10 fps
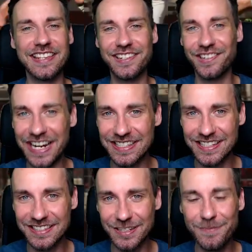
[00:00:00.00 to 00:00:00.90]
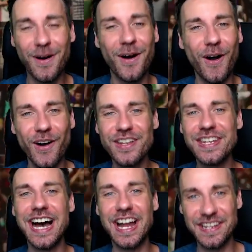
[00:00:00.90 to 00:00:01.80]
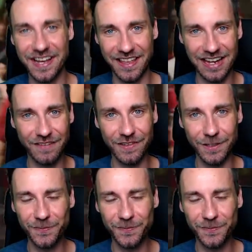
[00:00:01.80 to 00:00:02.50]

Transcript: trade system on another level.